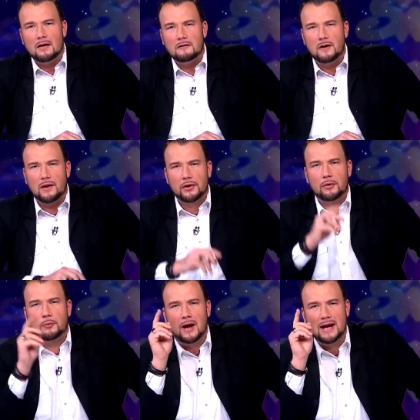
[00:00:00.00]
Father,
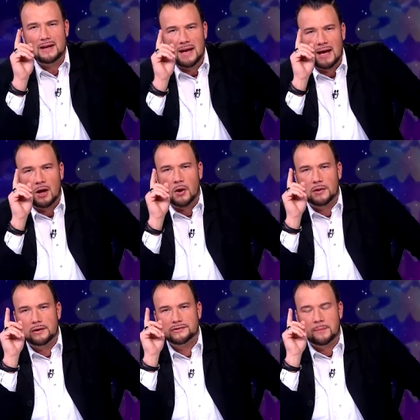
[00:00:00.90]
right now,
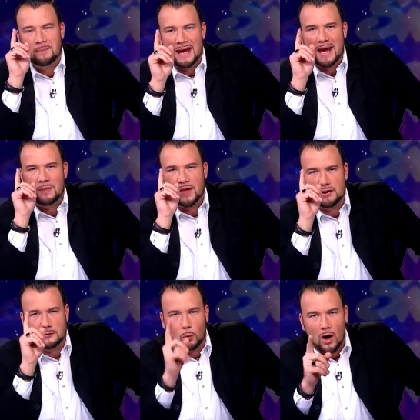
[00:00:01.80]
there's a man that
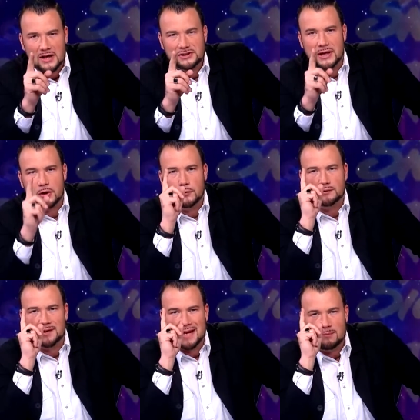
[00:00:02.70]
is watching
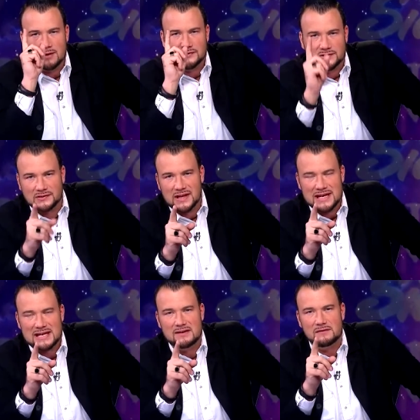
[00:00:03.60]
whose name is
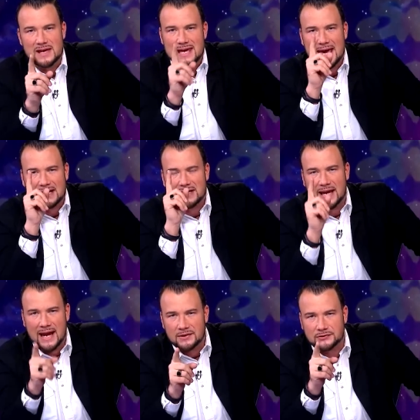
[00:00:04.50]
Steve. He had
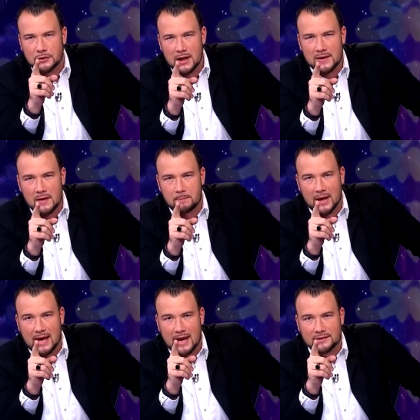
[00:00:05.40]
cancer in the
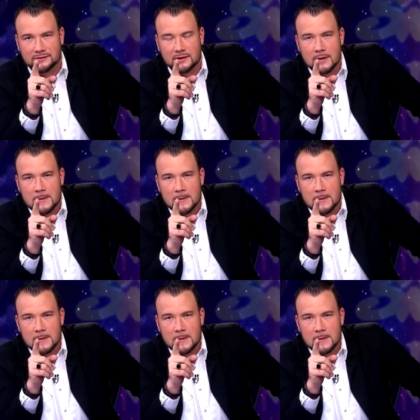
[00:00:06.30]
past,